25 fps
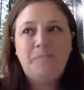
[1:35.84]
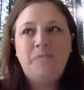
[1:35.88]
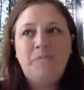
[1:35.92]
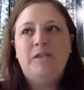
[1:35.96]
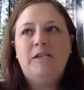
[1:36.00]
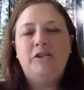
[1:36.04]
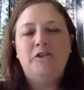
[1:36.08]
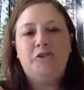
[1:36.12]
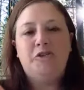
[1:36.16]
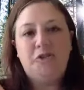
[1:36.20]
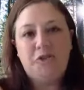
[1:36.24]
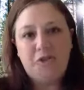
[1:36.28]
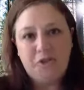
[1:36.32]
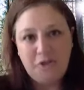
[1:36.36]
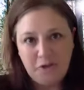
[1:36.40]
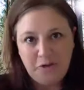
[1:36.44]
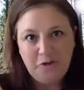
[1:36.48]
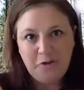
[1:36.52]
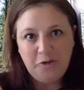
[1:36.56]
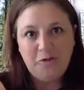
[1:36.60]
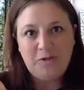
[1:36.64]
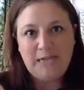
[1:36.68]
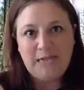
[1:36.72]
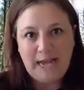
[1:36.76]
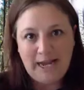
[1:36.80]
to
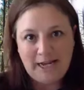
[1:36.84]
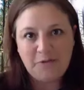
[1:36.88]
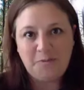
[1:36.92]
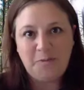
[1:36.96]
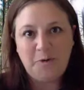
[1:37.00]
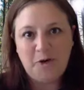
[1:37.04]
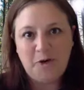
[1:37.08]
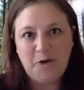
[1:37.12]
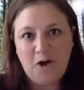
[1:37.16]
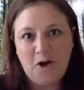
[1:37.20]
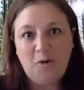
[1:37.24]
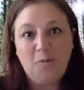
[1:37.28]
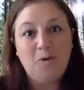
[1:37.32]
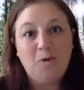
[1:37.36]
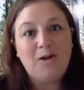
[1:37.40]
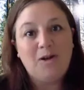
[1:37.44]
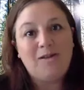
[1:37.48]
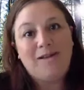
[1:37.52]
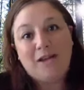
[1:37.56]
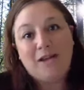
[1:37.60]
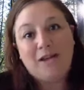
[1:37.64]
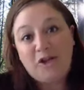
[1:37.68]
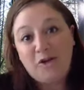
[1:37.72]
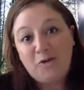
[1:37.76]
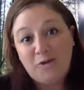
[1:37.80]
do textbook homework
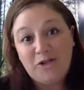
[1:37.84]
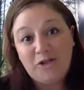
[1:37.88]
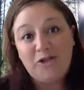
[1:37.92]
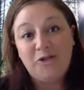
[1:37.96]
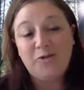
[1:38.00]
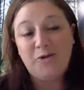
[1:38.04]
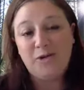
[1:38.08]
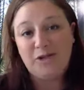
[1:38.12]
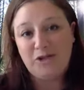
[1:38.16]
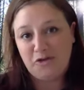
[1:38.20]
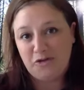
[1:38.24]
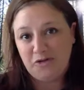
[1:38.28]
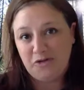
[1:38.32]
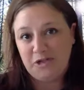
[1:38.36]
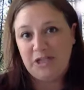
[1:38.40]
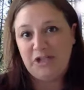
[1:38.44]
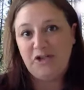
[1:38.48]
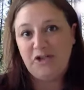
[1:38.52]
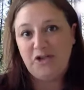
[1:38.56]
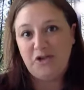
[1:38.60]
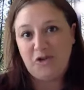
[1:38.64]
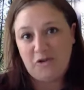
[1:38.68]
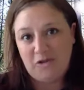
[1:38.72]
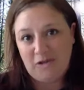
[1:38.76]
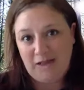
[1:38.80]
like you would do in a
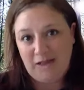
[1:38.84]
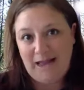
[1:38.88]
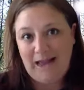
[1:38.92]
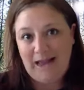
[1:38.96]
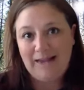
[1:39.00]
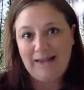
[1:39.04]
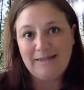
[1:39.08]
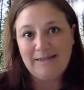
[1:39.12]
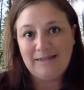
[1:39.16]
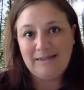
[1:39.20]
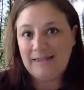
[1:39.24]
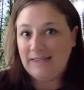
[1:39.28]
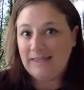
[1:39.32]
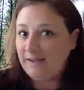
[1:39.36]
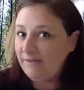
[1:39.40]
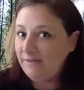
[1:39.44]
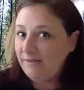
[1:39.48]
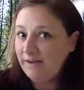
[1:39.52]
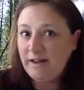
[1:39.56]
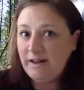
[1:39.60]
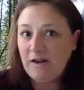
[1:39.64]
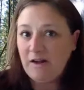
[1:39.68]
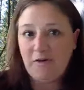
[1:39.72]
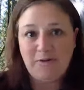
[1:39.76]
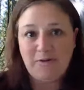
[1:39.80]
traditional class, even
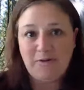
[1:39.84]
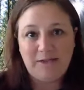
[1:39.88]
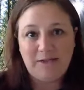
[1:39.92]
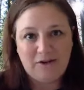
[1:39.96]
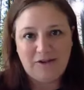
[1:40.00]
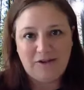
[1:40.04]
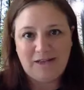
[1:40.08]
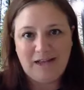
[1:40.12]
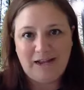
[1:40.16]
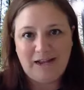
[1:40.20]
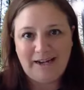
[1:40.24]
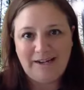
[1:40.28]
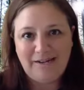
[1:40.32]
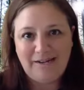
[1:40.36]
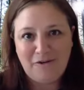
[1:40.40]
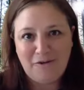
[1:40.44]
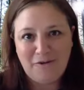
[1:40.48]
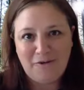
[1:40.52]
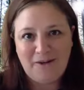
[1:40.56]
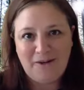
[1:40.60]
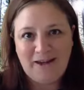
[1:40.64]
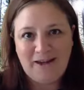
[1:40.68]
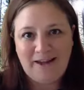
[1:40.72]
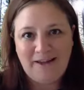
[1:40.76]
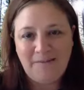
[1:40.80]
though it's online,
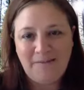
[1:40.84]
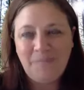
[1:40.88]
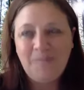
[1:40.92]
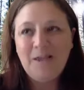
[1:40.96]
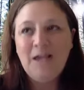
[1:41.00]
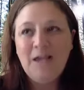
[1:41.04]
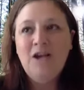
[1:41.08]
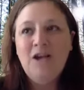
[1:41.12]
okay?